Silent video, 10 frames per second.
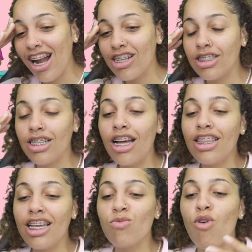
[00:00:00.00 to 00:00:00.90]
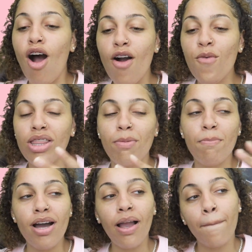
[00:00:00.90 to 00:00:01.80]
there's nothing wrong with
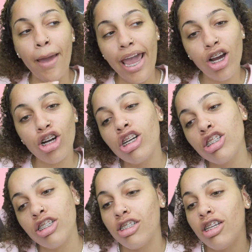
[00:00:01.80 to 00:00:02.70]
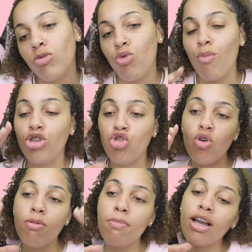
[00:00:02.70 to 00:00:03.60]
mukbangers there's nothing wrong with
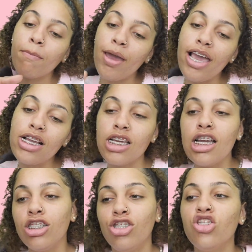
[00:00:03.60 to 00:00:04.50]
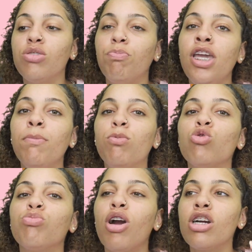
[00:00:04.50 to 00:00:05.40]
doing mukbangs it's just
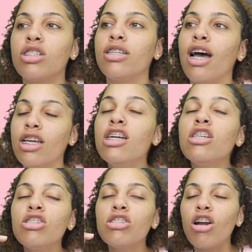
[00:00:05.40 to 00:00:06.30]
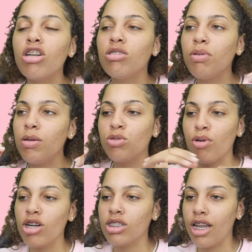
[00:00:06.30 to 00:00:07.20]
people's personality it's certain people's
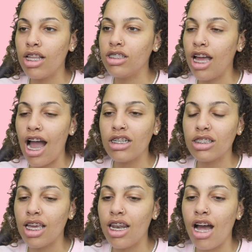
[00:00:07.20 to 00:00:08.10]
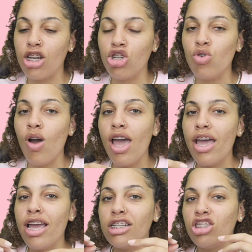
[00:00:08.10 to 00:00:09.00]
personalities that i just cannot do
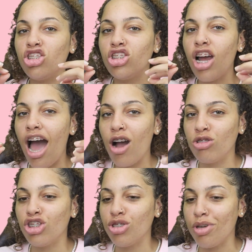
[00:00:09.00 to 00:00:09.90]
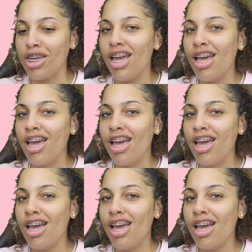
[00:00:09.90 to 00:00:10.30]
it's childish to me